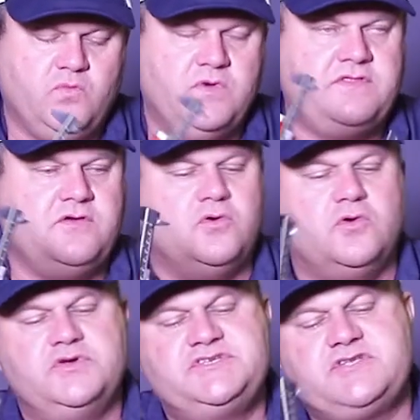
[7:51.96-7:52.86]
With
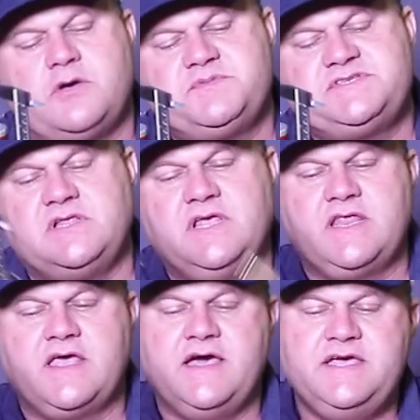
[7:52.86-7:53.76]
your stop still
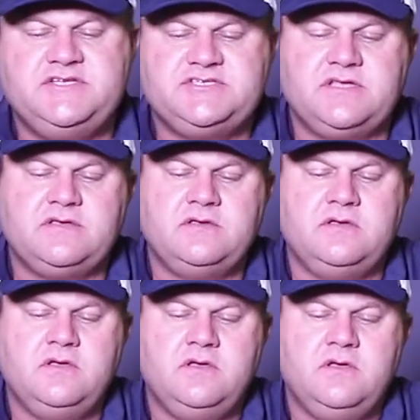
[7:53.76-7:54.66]
engaged
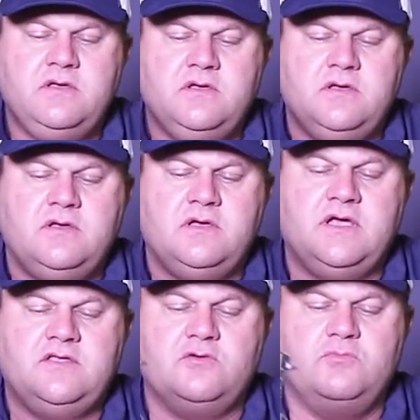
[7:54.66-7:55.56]

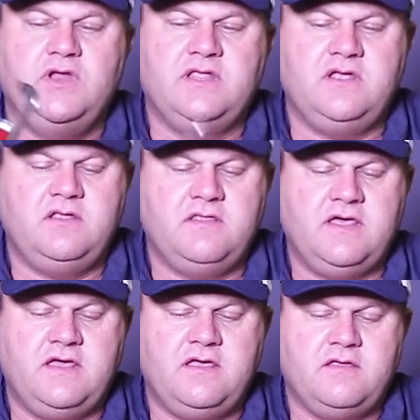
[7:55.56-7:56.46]
and your bullet in
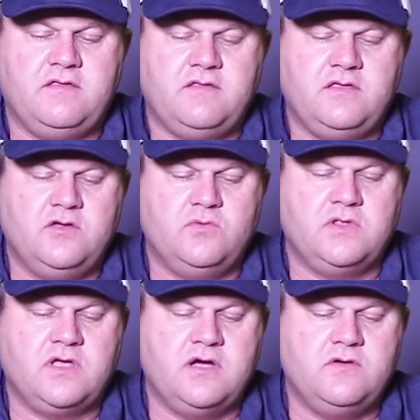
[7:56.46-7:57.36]
there, you
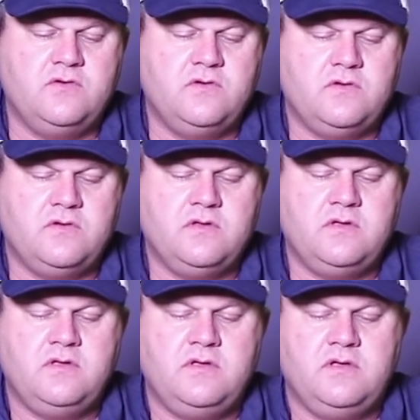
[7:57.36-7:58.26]
will go
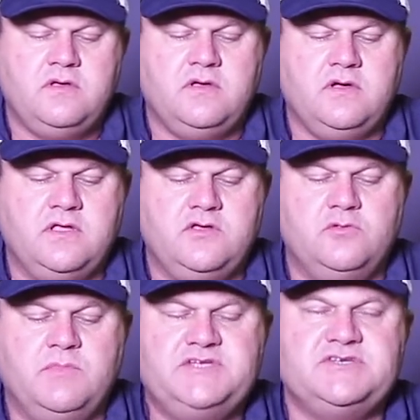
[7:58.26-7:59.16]
and
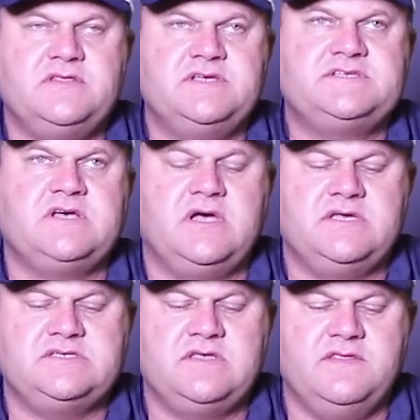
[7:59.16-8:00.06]
you'll measure this
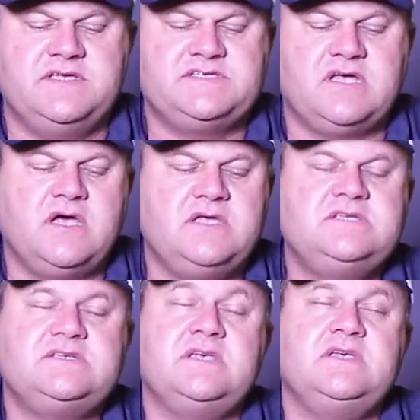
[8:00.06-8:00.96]
size. This
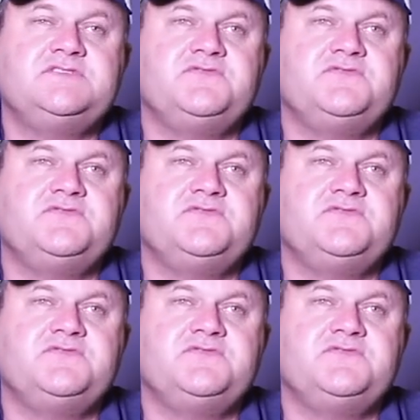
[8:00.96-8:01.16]
size is